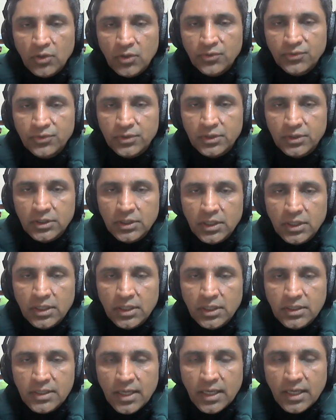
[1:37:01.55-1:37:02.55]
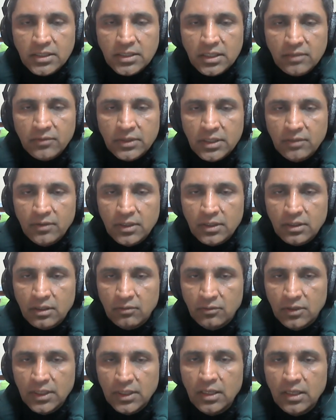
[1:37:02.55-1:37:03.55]
uh, interacting with our
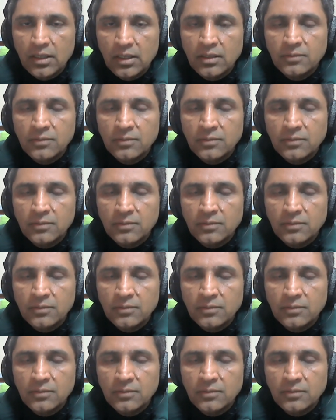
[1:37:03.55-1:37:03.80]
world,